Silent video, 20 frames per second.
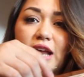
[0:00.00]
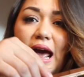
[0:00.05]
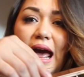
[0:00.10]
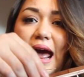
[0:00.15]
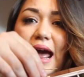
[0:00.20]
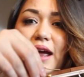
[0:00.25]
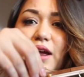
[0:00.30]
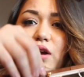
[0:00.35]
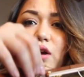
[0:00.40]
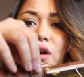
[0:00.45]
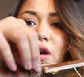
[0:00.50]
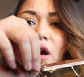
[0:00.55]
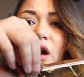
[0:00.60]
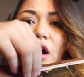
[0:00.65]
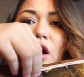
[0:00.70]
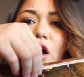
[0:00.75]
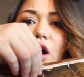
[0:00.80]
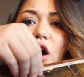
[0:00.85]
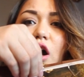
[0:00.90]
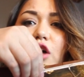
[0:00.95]
hang
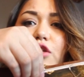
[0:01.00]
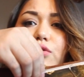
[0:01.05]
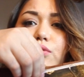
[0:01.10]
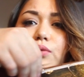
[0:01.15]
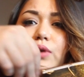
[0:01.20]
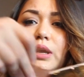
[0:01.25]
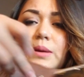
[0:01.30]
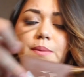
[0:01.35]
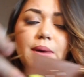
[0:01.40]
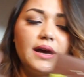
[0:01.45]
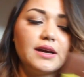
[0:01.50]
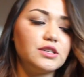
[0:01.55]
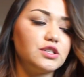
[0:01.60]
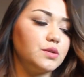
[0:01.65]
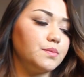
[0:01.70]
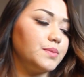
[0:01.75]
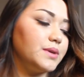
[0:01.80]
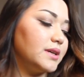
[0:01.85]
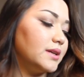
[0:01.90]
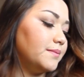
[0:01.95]
on the ring
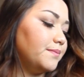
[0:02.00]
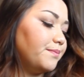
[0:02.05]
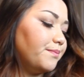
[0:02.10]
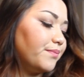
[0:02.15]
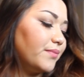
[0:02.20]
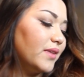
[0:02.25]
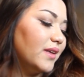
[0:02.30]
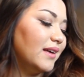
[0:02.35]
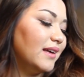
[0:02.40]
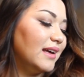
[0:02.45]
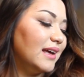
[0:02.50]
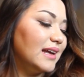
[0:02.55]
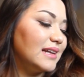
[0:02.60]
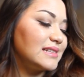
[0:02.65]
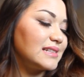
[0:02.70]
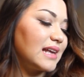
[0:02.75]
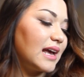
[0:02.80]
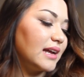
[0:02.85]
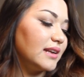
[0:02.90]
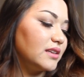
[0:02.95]
binder, but
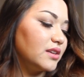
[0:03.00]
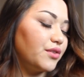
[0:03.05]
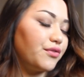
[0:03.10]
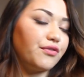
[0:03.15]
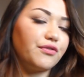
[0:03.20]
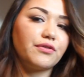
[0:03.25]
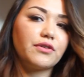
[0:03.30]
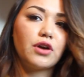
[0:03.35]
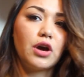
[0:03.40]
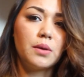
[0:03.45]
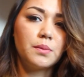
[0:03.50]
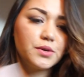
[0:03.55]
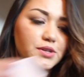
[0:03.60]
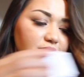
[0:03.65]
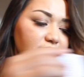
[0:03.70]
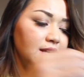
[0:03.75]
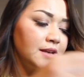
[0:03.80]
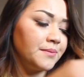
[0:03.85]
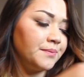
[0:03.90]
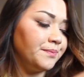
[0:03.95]
it's kind of
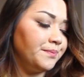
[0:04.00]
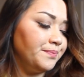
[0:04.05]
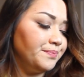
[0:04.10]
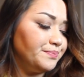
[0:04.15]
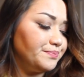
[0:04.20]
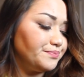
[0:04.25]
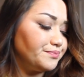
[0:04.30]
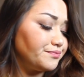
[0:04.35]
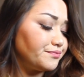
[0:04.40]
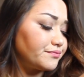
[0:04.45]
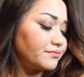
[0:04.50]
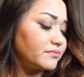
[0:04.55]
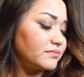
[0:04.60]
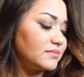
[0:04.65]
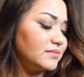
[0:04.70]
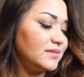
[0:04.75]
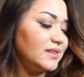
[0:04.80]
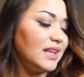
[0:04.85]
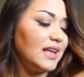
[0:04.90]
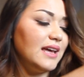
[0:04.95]
cumbersome.
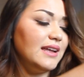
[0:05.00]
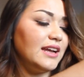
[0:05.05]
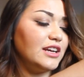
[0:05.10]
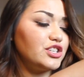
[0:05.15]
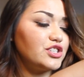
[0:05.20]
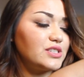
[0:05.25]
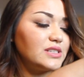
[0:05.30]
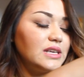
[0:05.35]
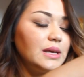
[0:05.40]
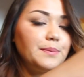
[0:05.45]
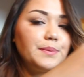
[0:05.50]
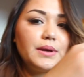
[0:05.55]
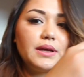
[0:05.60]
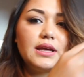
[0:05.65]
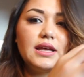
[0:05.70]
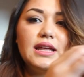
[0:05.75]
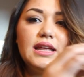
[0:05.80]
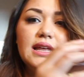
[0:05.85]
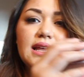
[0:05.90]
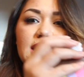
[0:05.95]
And I just keep it
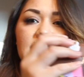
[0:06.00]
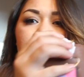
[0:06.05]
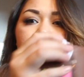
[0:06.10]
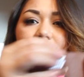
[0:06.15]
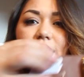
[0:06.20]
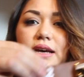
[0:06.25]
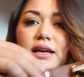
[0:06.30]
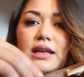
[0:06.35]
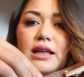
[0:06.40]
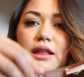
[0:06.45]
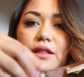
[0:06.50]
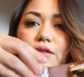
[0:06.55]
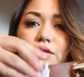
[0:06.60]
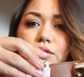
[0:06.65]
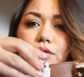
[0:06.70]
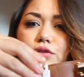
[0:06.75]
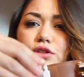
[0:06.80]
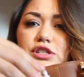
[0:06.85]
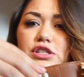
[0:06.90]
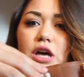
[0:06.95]
in
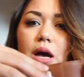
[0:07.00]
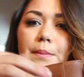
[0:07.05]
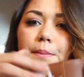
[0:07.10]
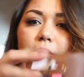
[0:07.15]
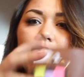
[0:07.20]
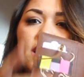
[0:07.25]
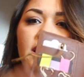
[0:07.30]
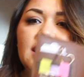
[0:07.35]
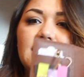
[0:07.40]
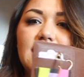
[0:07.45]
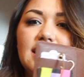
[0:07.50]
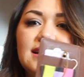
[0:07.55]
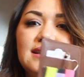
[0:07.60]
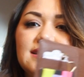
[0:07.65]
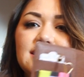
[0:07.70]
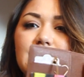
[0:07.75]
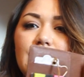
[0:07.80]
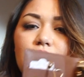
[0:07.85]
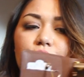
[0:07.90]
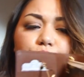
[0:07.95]
the top pocket like
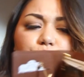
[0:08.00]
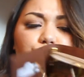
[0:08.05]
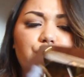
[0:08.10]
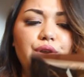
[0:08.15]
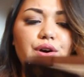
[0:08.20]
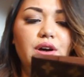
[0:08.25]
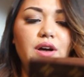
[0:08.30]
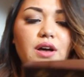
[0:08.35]
so.